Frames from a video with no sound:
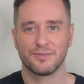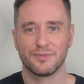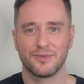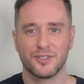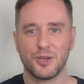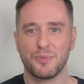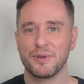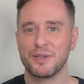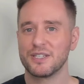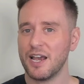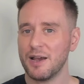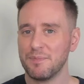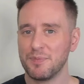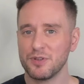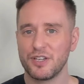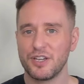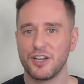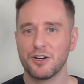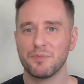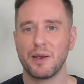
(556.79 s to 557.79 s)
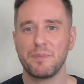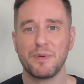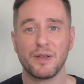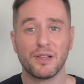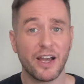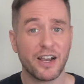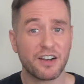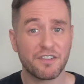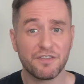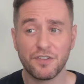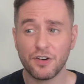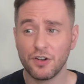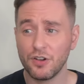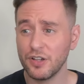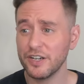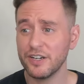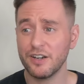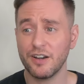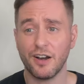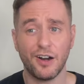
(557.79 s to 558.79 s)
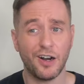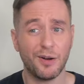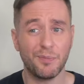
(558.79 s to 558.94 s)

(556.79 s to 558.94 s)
Some examples here might be Lagavulin,